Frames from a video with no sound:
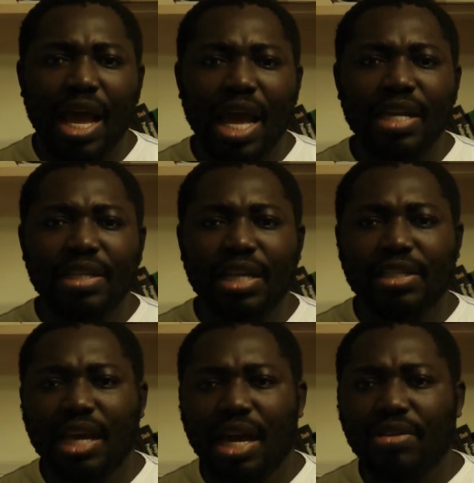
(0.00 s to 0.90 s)
any
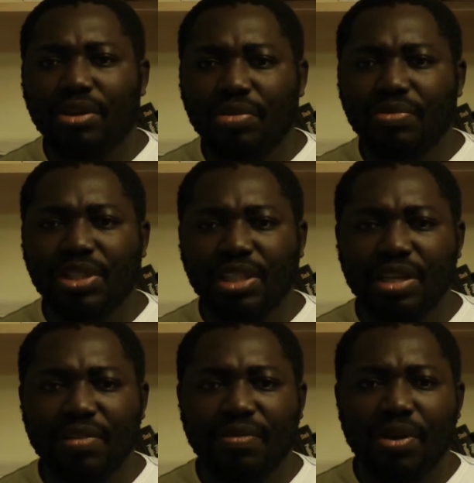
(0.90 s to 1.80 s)
data not
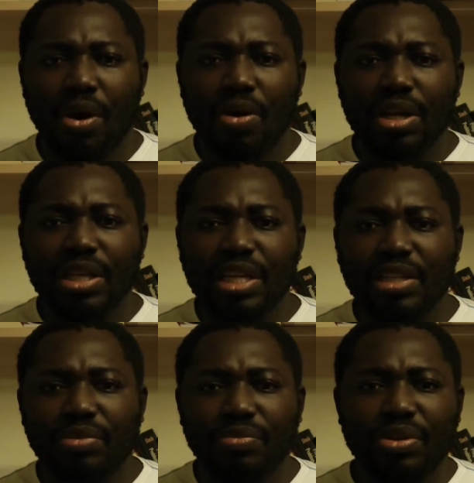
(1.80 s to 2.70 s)
received only
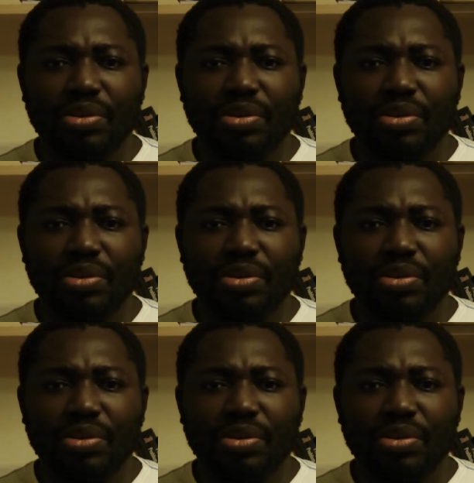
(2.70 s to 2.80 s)
needs